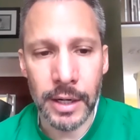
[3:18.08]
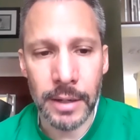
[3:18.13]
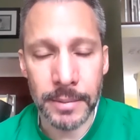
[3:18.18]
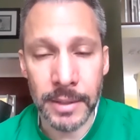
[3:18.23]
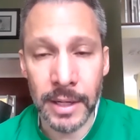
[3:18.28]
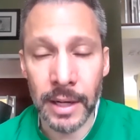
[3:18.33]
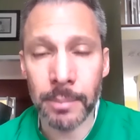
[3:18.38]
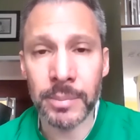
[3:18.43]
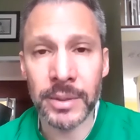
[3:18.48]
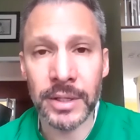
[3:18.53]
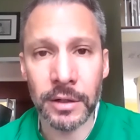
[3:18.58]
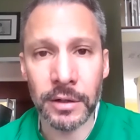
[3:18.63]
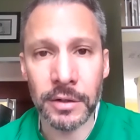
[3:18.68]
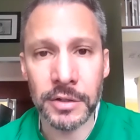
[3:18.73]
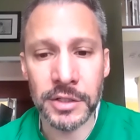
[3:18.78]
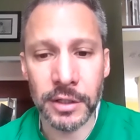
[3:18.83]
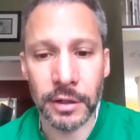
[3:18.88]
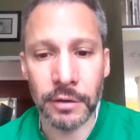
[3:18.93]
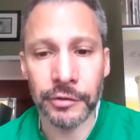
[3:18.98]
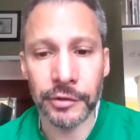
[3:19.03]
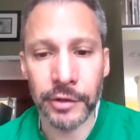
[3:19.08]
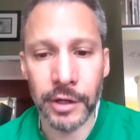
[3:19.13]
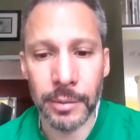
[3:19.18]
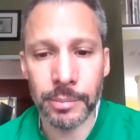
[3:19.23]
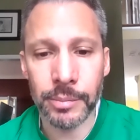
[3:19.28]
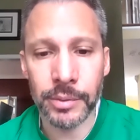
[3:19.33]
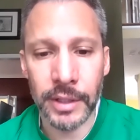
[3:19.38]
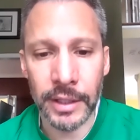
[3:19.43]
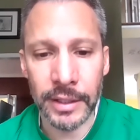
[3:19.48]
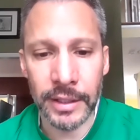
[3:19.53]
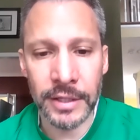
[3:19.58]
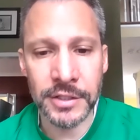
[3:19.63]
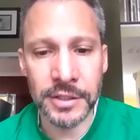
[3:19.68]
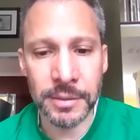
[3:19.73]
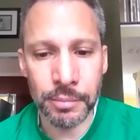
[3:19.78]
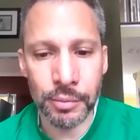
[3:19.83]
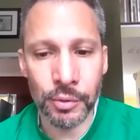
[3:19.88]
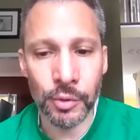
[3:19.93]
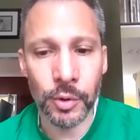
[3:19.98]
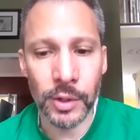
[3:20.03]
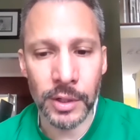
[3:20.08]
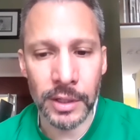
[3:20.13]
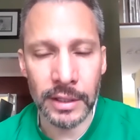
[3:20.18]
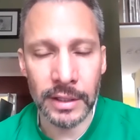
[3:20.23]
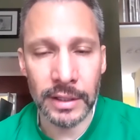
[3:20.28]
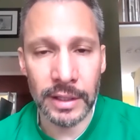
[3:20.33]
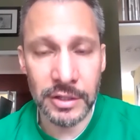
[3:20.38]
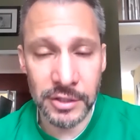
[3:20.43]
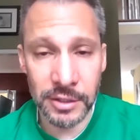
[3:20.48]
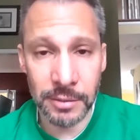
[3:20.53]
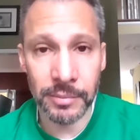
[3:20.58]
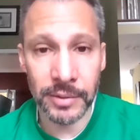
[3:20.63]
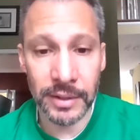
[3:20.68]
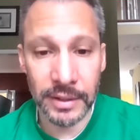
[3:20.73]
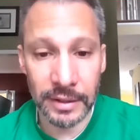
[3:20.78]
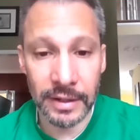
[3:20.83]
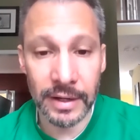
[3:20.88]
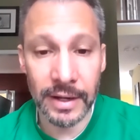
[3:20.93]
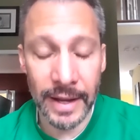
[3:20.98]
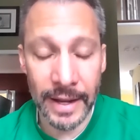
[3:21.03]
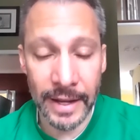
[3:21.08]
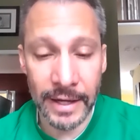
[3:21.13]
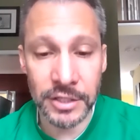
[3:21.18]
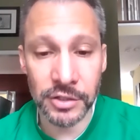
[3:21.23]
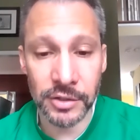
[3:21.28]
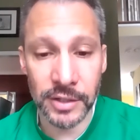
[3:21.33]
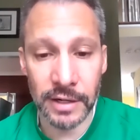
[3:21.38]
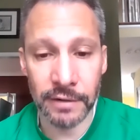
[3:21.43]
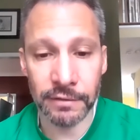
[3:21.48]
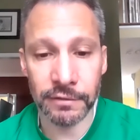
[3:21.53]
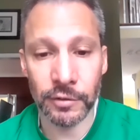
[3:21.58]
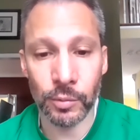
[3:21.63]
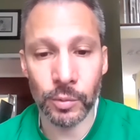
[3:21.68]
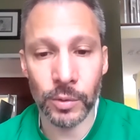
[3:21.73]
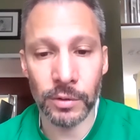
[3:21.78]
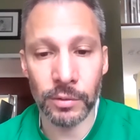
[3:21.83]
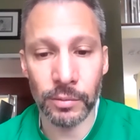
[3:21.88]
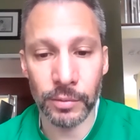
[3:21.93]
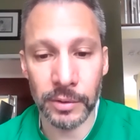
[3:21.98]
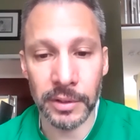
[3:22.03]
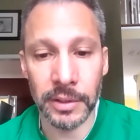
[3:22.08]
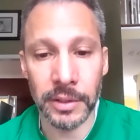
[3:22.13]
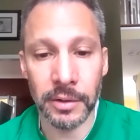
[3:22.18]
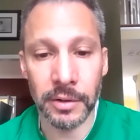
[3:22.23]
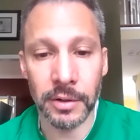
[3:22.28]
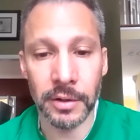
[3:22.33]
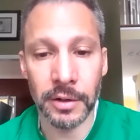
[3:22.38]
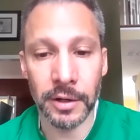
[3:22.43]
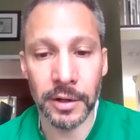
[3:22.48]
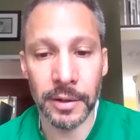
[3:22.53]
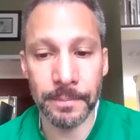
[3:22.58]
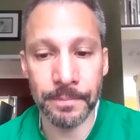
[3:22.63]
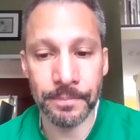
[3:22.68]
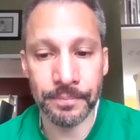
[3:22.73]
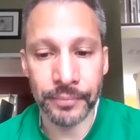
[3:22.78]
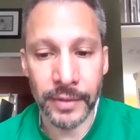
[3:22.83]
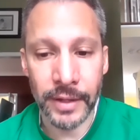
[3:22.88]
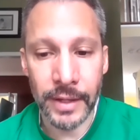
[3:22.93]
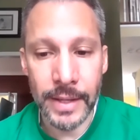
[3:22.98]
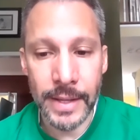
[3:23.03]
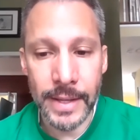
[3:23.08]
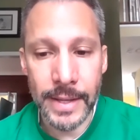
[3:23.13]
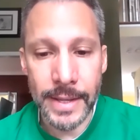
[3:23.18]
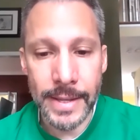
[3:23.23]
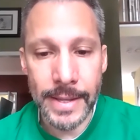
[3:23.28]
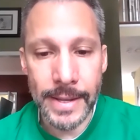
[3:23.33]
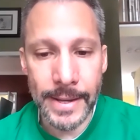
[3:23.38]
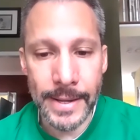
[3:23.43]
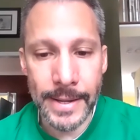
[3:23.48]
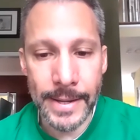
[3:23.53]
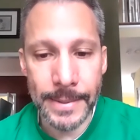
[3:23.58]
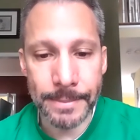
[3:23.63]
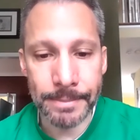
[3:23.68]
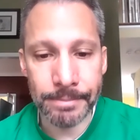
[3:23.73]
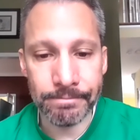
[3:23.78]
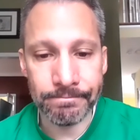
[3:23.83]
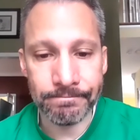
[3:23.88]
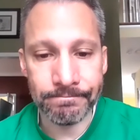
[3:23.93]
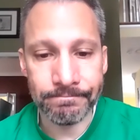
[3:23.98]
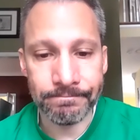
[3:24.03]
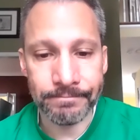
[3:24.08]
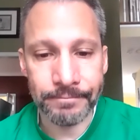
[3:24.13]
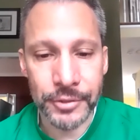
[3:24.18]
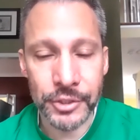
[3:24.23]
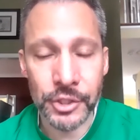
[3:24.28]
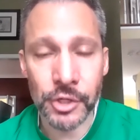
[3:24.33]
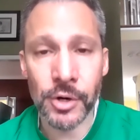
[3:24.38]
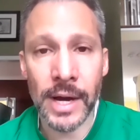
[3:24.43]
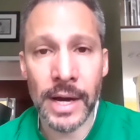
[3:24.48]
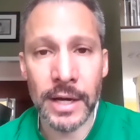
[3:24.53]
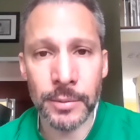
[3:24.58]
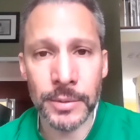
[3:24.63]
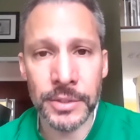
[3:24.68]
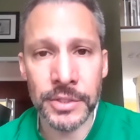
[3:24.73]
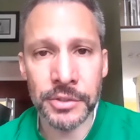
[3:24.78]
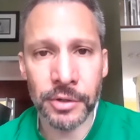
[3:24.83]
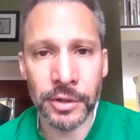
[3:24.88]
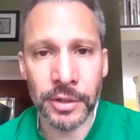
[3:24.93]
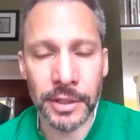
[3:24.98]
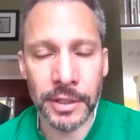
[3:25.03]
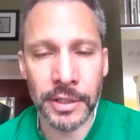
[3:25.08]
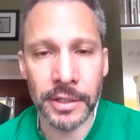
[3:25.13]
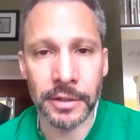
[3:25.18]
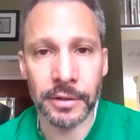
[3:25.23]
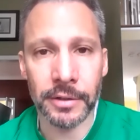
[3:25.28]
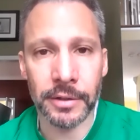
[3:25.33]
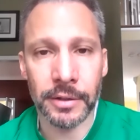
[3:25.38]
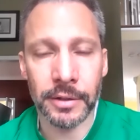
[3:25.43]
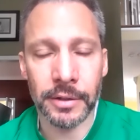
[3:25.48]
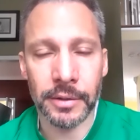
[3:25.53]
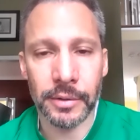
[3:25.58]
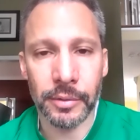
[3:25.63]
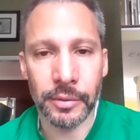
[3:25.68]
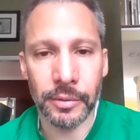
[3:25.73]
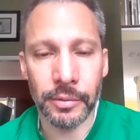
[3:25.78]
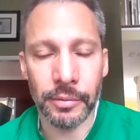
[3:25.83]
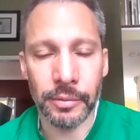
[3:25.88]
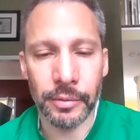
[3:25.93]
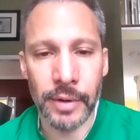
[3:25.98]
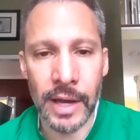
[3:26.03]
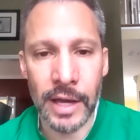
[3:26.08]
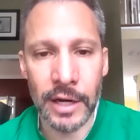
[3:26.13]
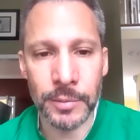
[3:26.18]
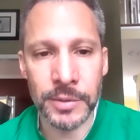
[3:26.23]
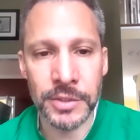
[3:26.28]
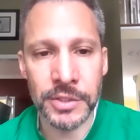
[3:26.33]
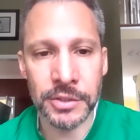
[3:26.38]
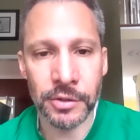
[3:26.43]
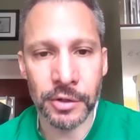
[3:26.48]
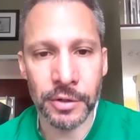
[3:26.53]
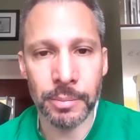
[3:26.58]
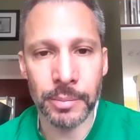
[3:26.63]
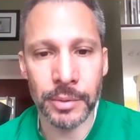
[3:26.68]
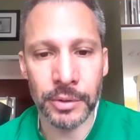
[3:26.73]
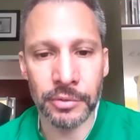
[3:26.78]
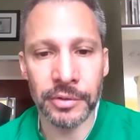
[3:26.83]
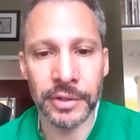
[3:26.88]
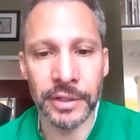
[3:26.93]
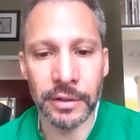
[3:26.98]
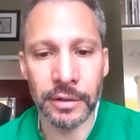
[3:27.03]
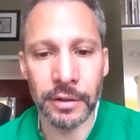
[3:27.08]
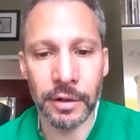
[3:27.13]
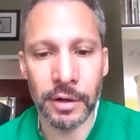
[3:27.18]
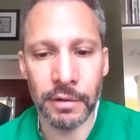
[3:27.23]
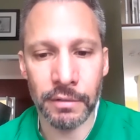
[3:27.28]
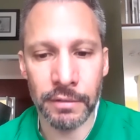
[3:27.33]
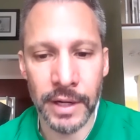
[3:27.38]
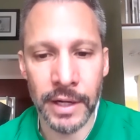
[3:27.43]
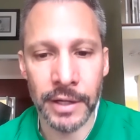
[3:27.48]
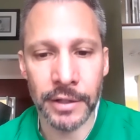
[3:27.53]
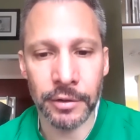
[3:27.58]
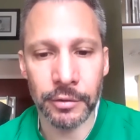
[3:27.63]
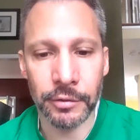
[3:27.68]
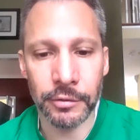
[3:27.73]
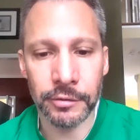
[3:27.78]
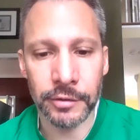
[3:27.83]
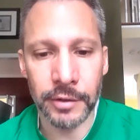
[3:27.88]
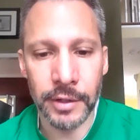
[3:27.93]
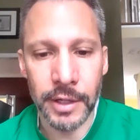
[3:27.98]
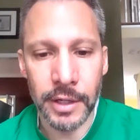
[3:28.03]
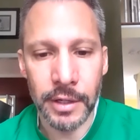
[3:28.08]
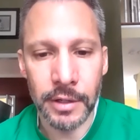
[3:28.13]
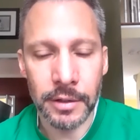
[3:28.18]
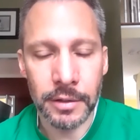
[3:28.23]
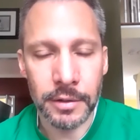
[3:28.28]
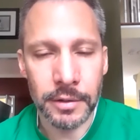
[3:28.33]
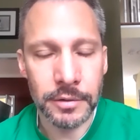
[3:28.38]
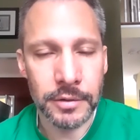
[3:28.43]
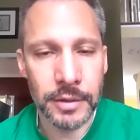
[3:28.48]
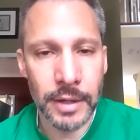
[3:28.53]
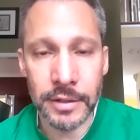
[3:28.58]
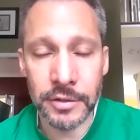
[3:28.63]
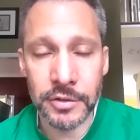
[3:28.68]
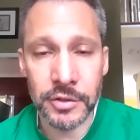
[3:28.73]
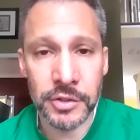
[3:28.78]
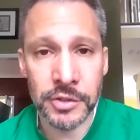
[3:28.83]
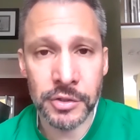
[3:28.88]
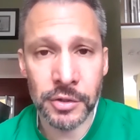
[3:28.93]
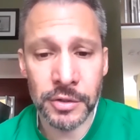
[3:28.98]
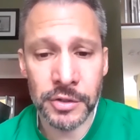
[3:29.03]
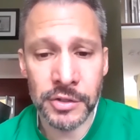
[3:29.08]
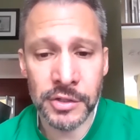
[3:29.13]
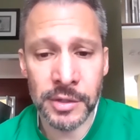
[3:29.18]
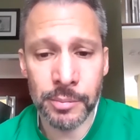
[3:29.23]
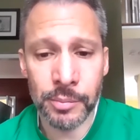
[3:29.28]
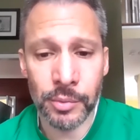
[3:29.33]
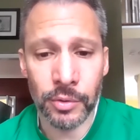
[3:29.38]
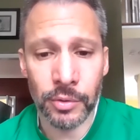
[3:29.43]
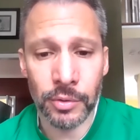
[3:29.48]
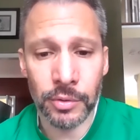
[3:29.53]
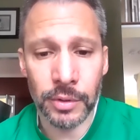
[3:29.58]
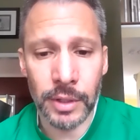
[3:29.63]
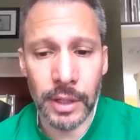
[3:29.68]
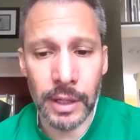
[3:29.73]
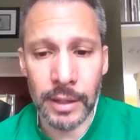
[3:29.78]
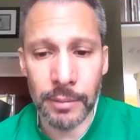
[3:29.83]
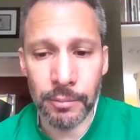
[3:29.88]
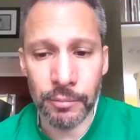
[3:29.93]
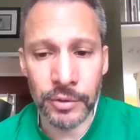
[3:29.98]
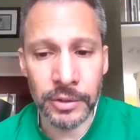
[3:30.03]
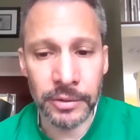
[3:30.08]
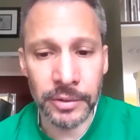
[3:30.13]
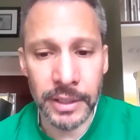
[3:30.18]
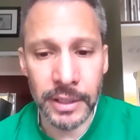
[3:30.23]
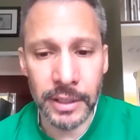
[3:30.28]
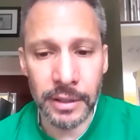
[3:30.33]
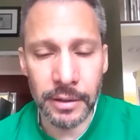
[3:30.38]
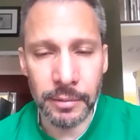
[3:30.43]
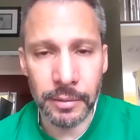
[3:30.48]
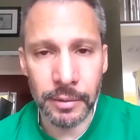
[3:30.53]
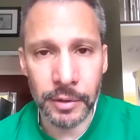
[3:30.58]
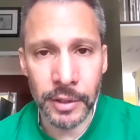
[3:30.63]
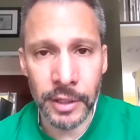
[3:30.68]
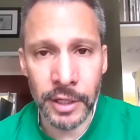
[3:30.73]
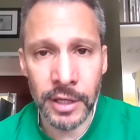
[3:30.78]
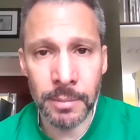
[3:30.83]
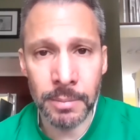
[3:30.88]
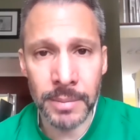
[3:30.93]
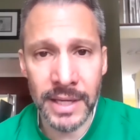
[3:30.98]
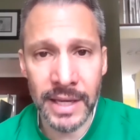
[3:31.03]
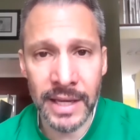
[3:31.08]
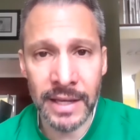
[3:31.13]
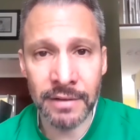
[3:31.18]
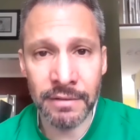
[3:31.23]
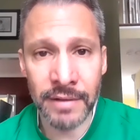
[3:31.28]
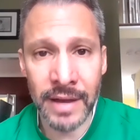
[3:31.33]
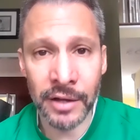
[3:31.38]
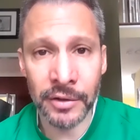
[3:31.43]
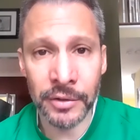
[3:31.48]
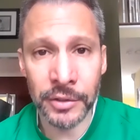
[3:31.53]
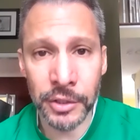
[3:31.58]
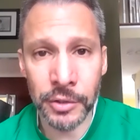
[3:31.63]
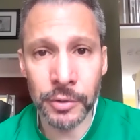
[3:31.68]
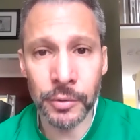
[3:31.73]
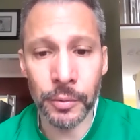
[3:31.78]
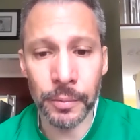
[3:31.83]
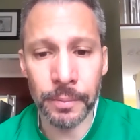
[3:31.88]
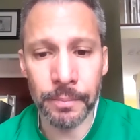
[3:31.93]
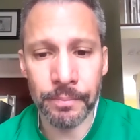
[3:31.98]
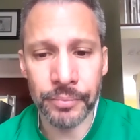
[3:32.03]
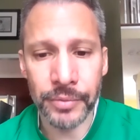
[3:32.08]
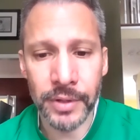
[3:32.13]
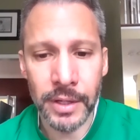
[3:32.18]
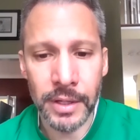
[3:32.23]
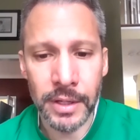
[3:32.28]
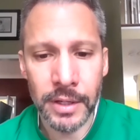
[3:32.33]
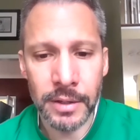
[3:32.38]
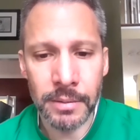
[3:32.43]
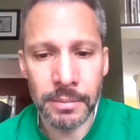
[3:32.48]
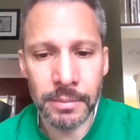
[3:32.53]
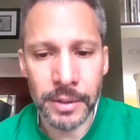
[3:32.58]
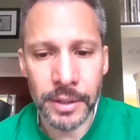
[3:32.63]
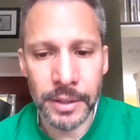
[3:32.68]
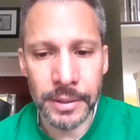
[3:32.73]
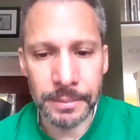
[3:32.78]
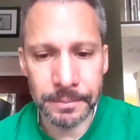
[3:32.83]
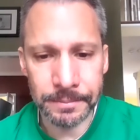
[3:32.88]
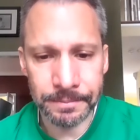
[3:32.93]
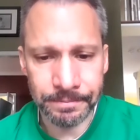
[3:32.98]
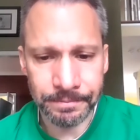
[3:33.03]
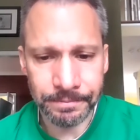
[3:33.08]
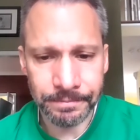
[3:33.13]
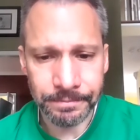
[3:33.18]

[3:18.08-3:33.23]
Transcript: not beat ourselves up. And that's important. And that's something that I actually have to work really hard on. Um, so, how do we start here? How do we start building our values? And just start simple, really. It can be a value, but